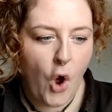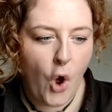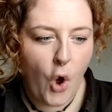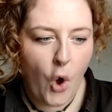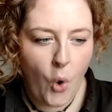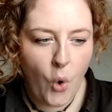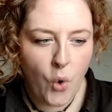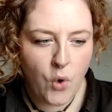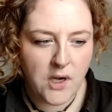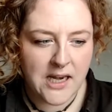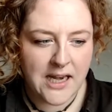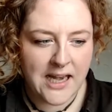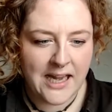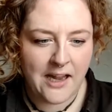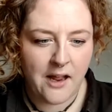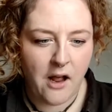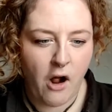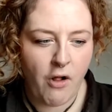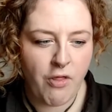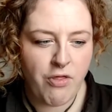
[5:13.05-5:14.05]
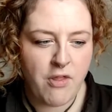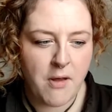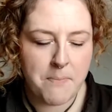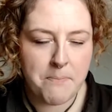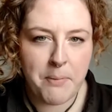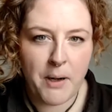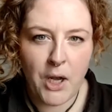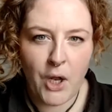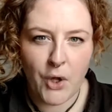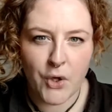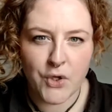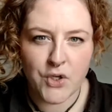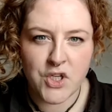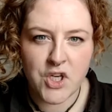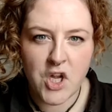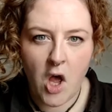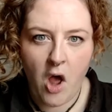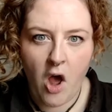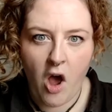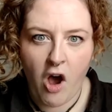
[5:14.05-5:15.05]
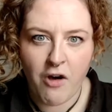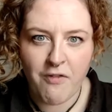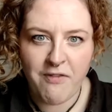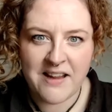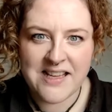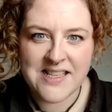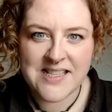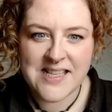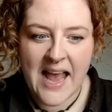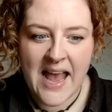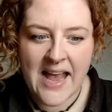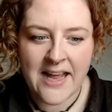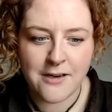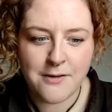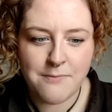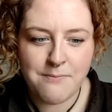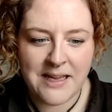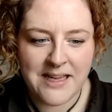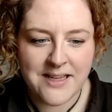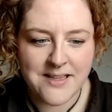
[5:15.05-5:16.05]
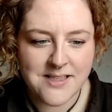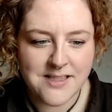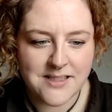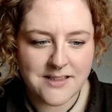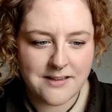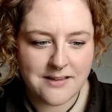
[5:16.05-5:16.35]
only on the blood of his enemies.